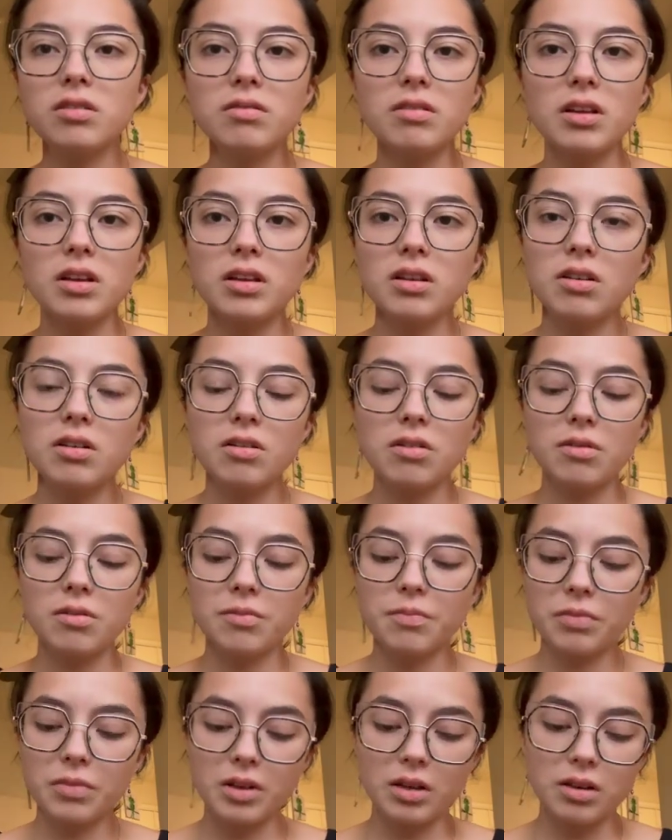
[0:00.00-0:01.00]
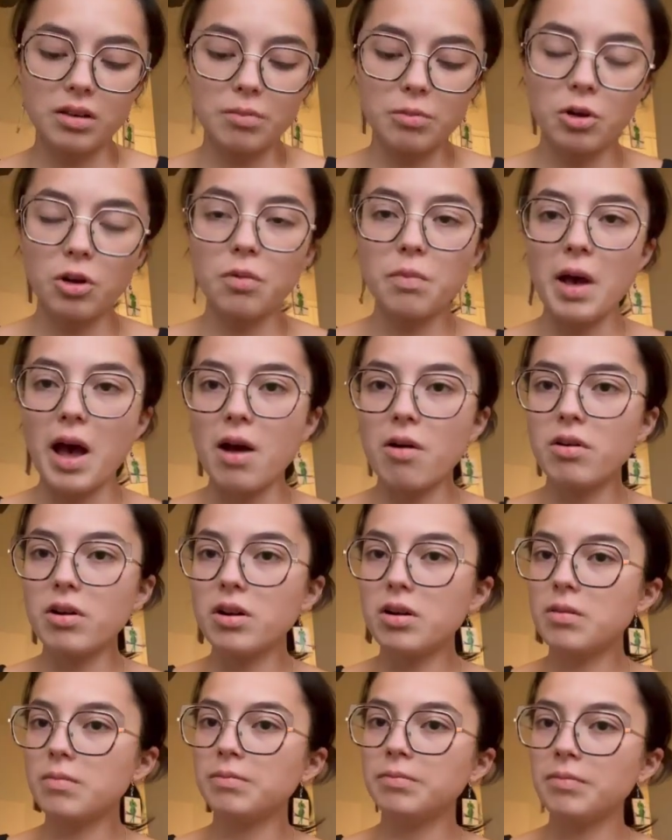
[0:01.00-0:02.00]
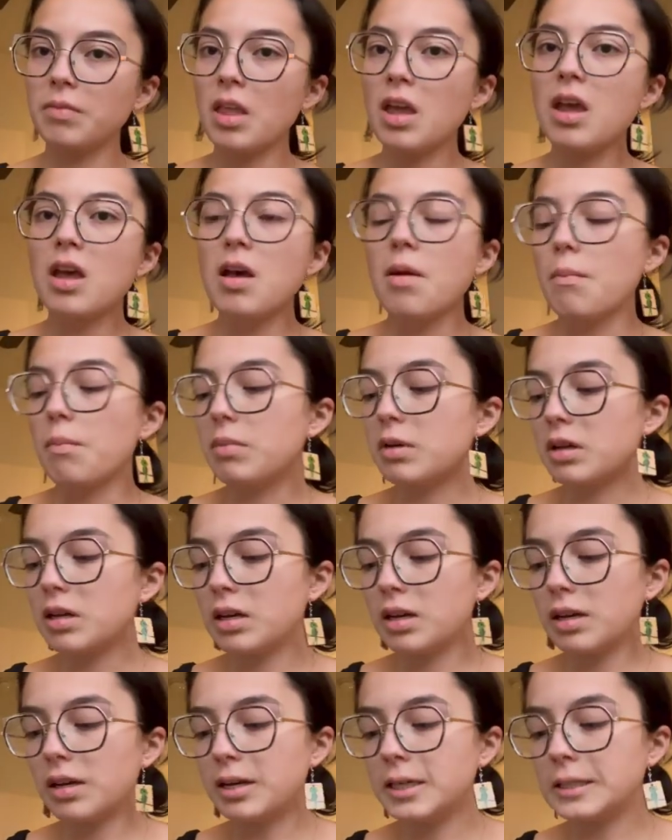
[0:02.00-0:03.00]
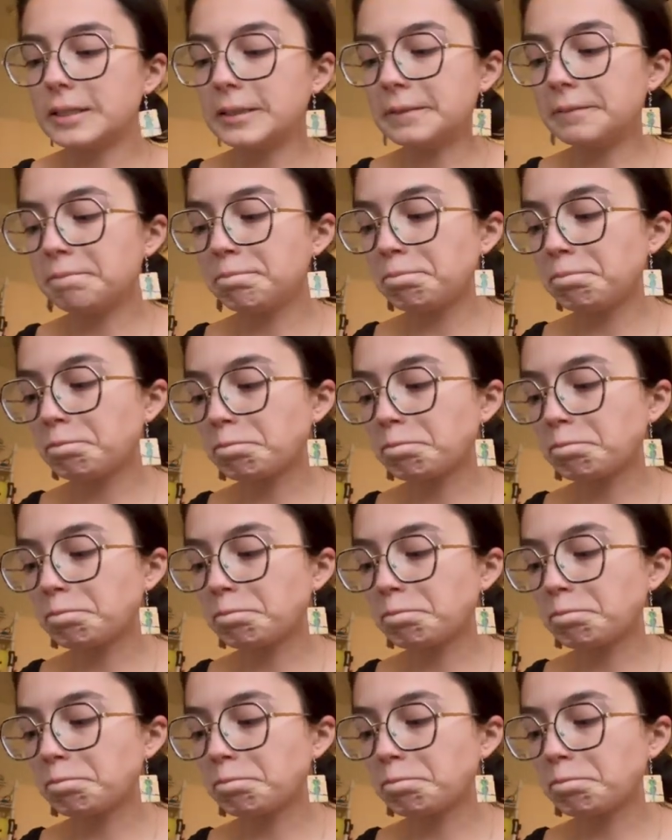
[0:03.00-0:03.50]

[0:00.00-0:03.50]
girl power, but, I